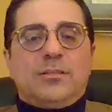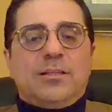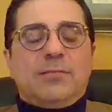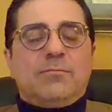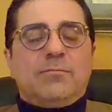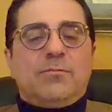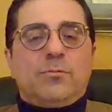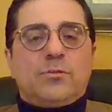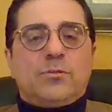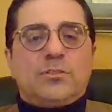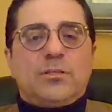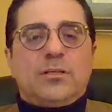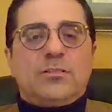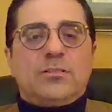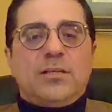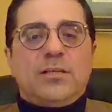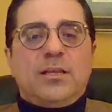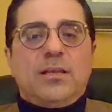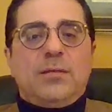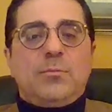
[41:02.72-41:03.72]
them for
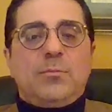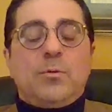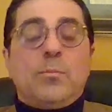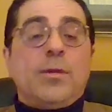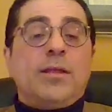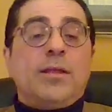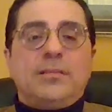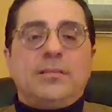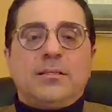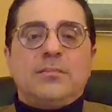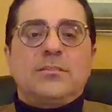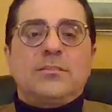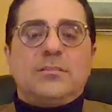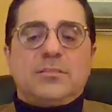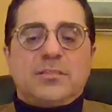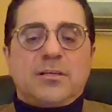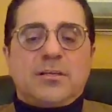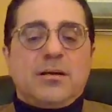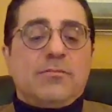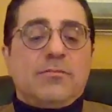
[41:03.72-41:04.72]
such a momentous
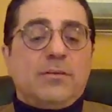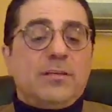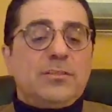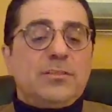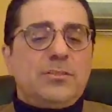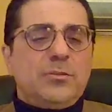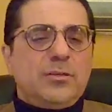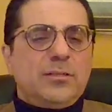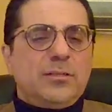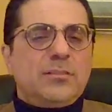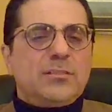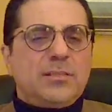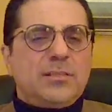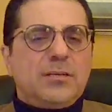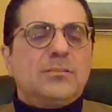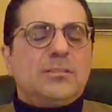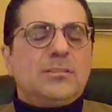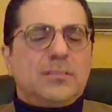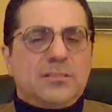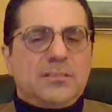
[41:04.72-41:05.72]
discovery. As you can
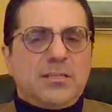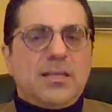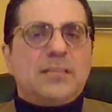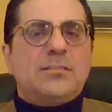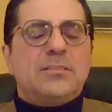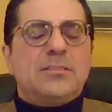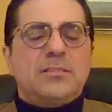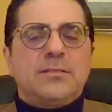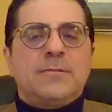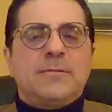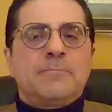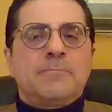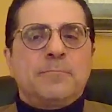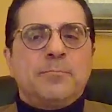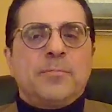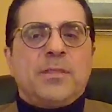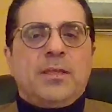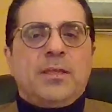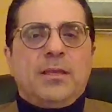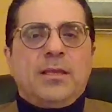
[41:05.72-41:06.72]
start to sense,
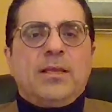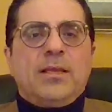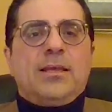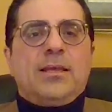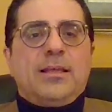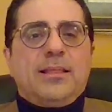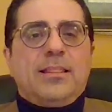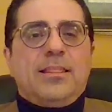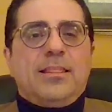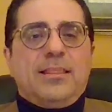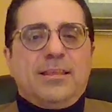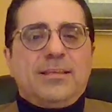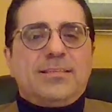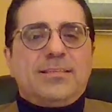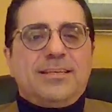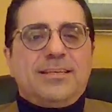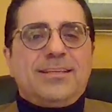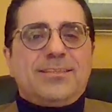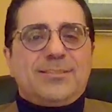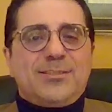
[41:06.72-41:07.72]

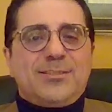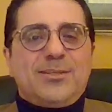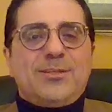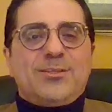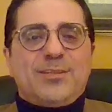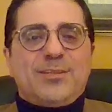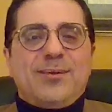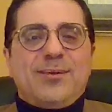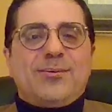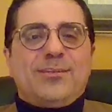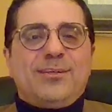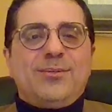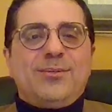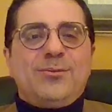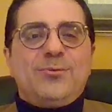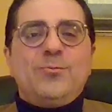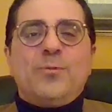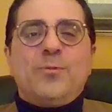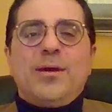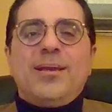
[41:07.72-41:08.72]
this is an entirely
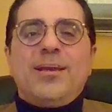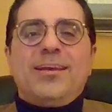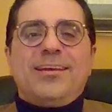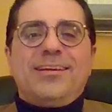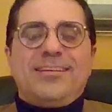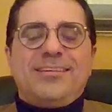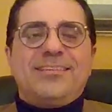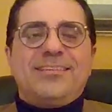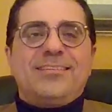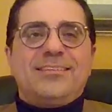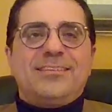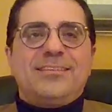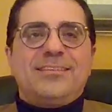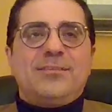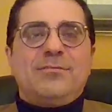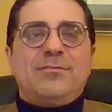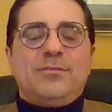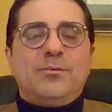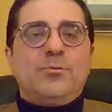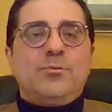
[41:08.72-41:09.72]
new way
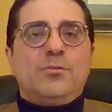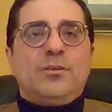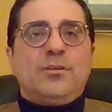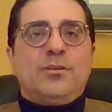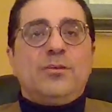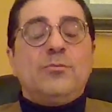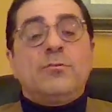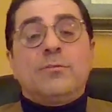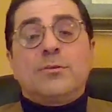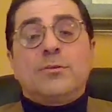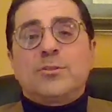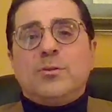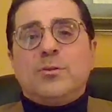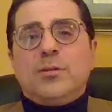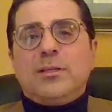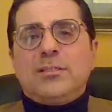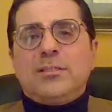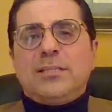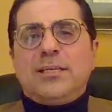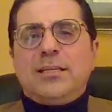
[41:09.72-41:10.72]
to view the universe. So
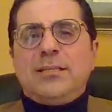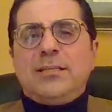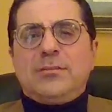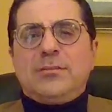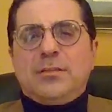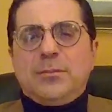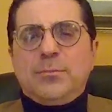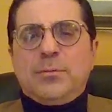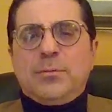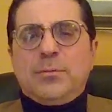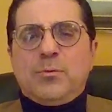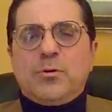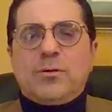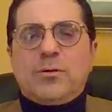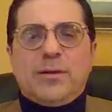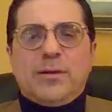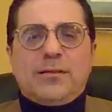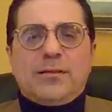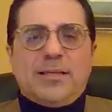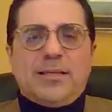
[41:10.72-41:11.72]
let's get into a little bit more
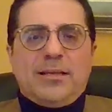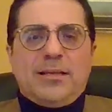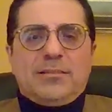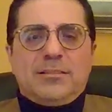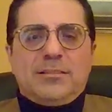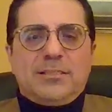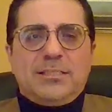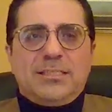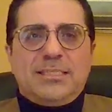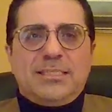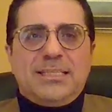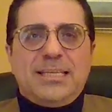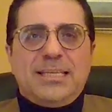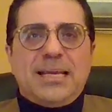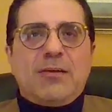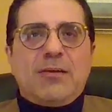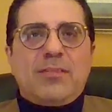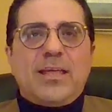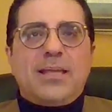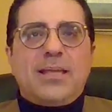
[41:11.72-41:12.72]
about that and see
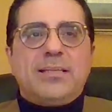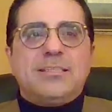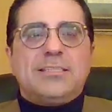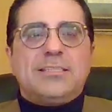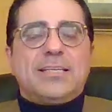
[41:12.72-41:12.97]
how that is the